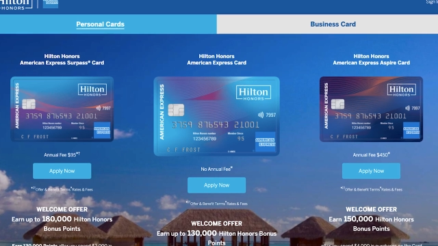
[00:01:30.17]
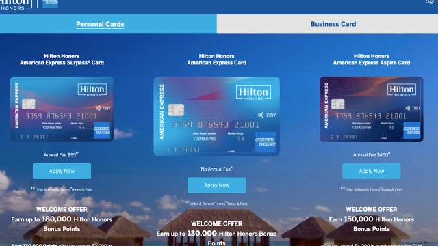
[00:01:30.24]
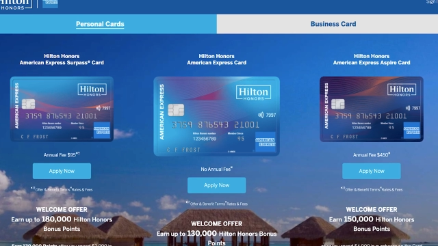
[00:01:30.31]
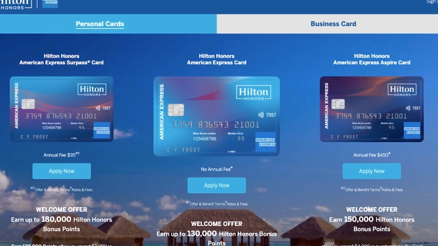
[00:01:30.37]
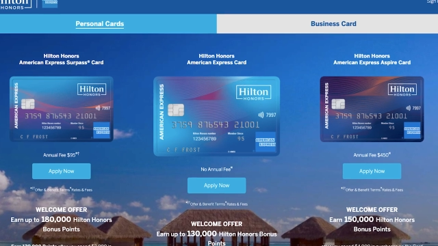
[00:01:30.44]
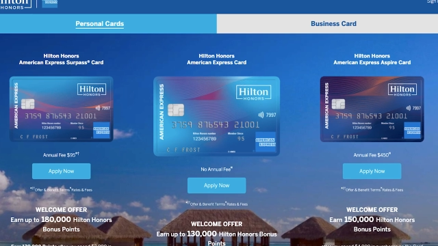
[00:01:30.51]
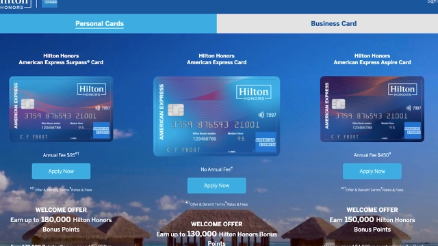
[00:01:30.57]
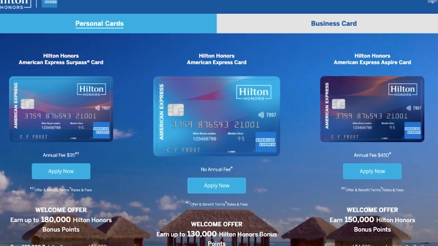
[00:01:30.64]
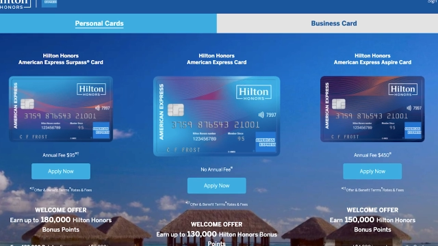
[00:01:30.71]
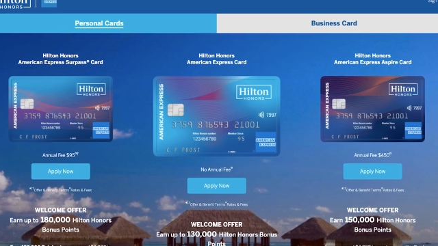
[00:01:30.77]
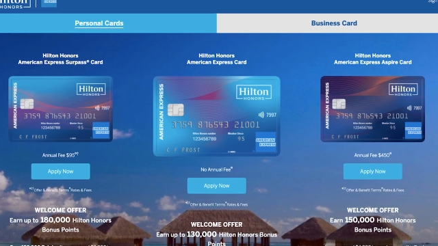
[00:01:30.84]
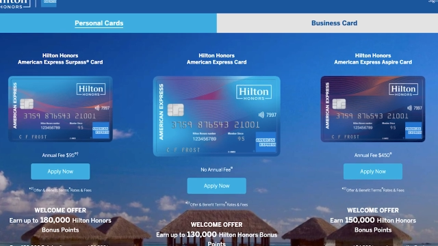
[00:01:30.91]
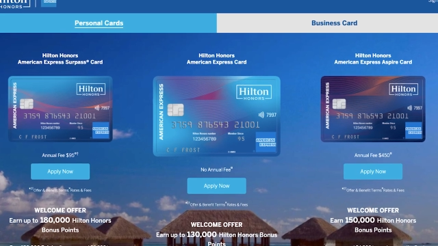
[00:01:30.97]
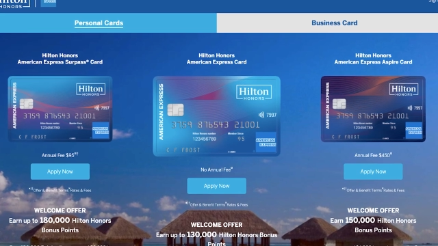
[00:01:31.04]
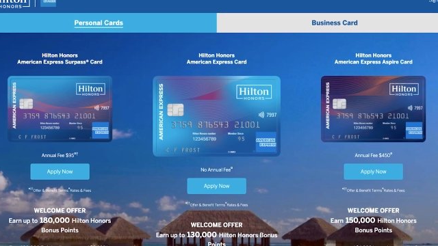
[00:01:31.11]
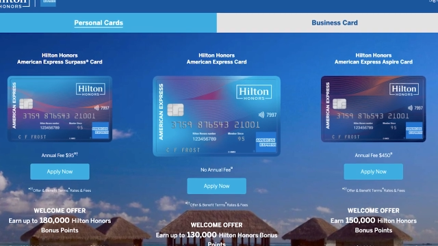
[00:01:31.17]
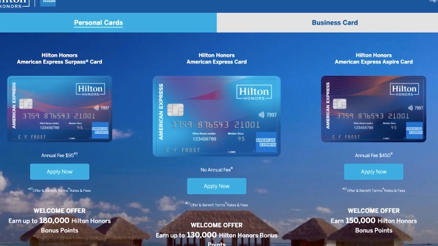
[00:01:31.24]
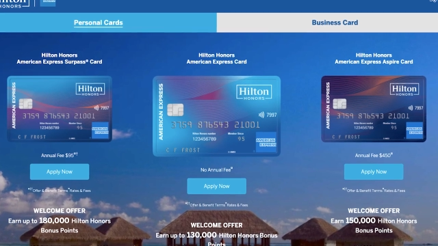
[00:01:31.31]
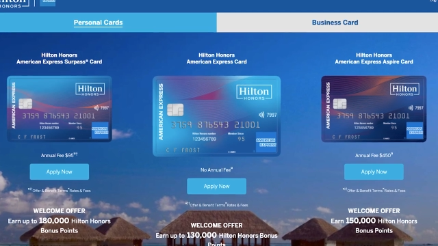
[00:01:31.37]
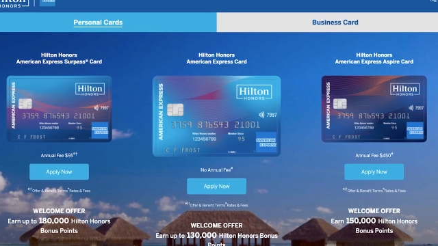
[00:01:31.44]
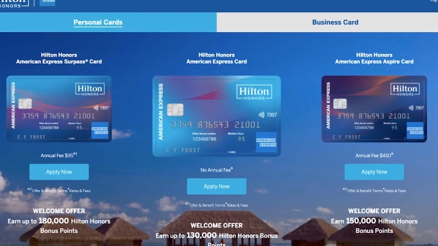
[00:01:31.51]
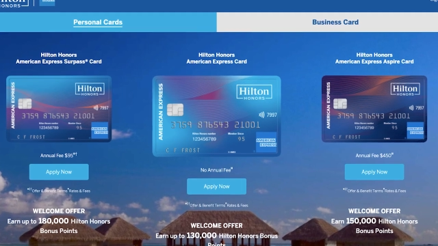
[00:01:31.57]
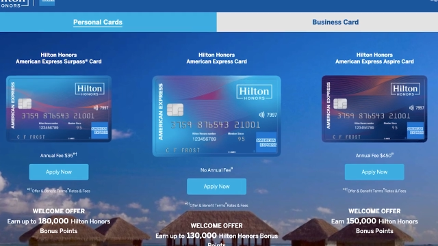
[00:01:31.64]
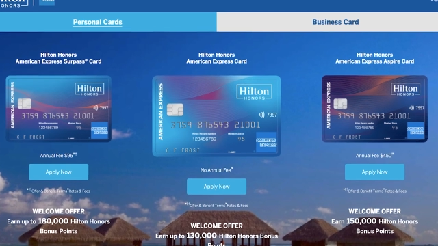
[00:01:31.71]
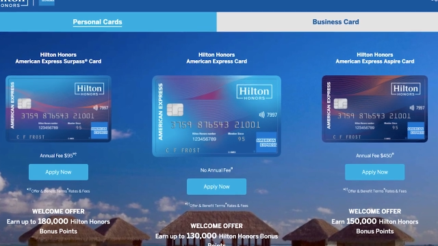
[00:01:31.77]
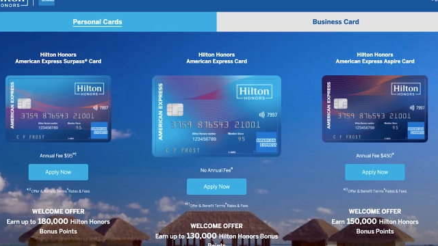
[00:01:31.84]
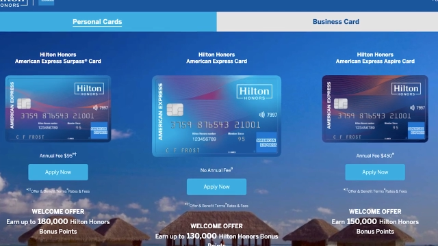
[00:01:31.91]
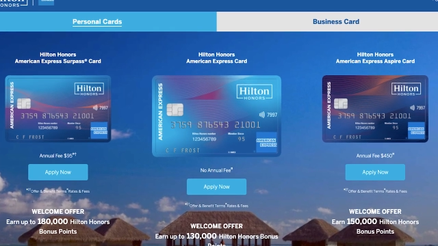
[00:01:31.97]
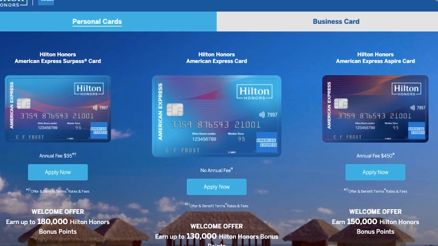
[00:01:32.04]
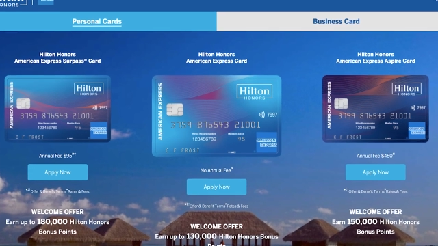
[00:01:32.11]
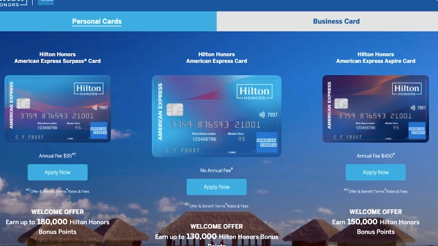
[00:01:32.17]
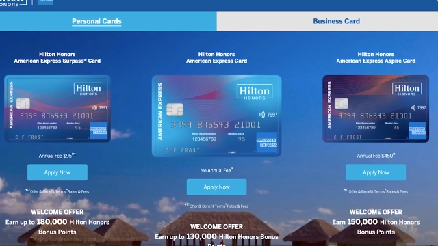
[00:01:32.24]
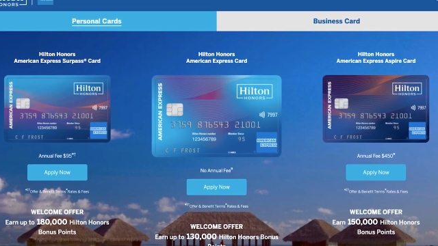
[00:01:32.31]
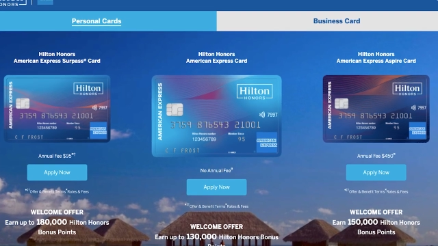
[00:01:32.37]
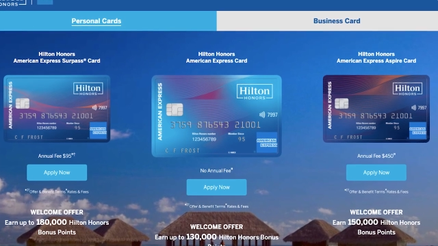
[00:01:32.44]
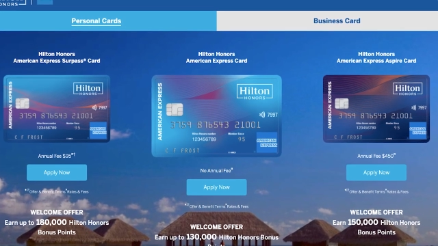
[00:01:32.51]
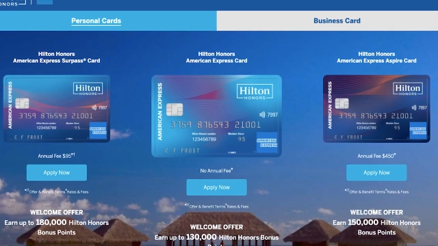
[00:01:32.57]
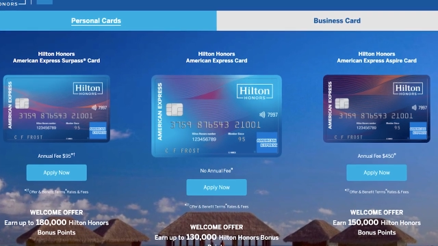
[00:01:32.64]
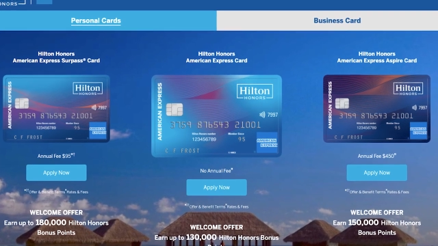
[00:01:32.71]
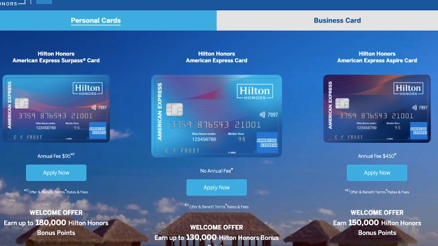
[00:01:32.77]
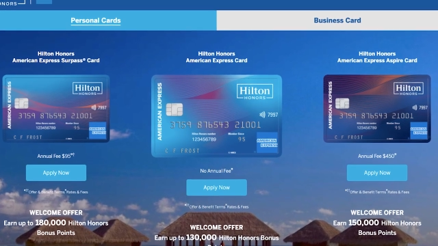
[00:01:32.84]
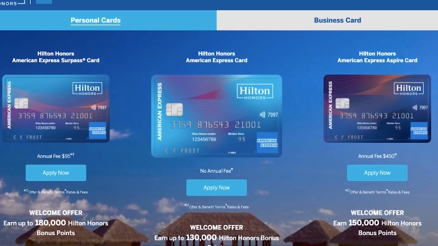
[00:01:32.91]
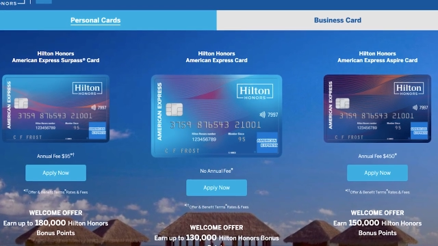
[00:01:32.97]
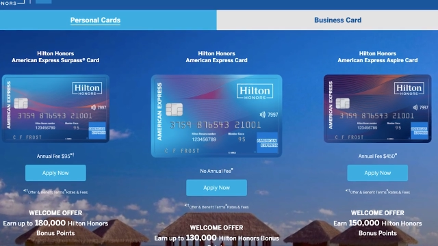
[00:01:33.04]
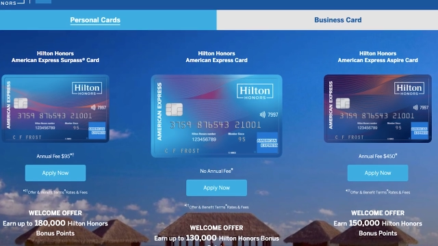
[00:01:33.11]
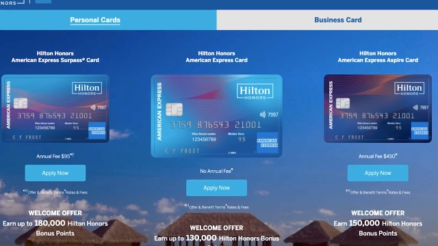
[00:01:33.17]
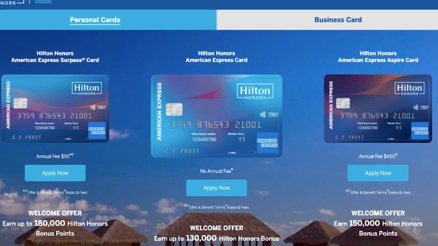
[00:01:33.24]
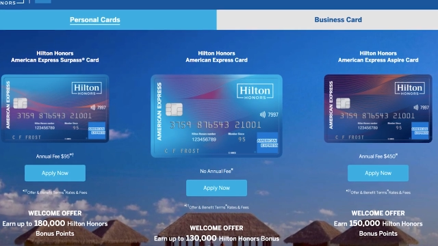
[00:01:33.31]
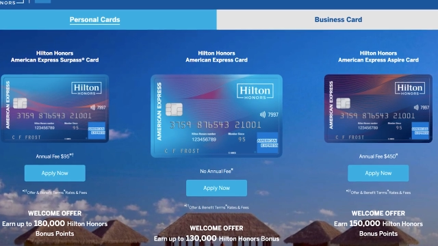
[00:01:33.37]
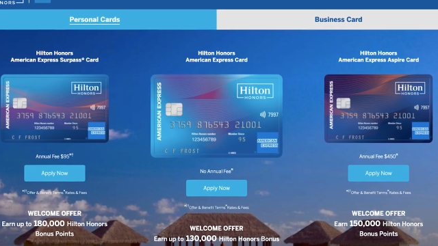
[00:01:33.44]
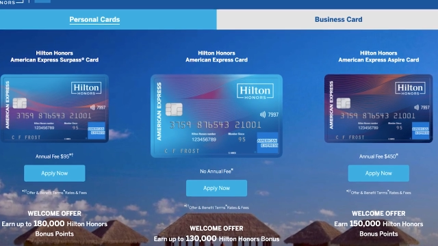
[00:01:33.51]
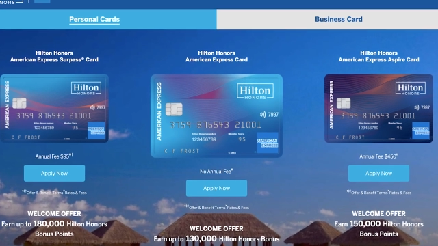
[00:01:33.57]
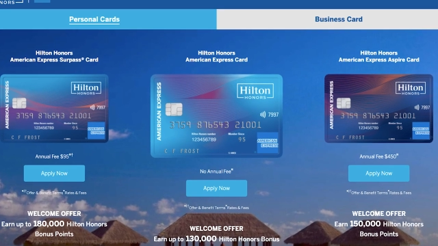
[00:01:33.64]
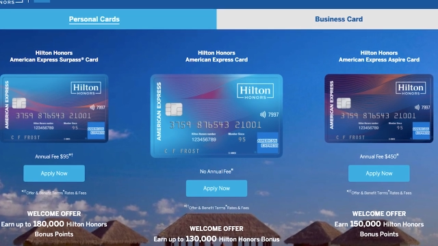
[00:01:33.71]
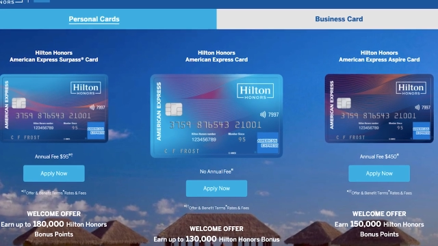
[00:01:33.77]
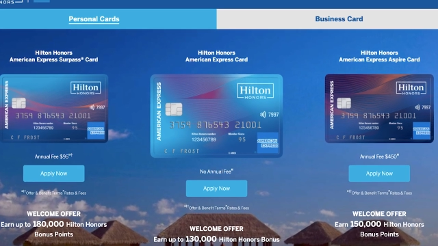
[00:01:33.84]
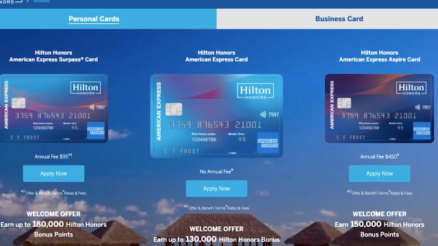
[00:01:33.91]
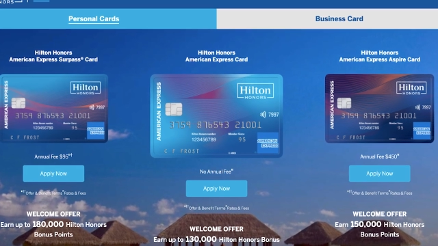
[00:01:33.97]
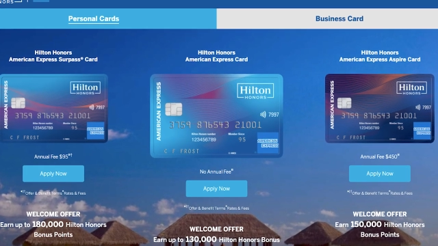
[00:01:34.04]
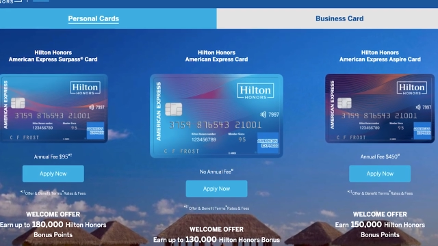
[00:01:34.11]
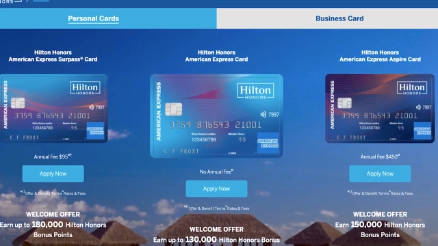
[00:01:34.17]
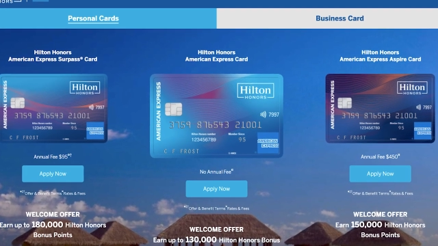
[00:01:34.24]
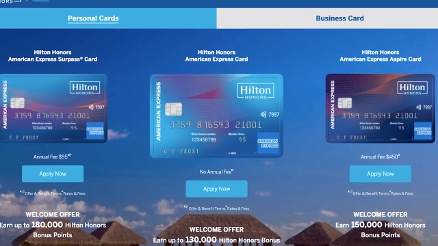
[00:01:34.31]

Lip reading: No face is visible, so there are no lips to read.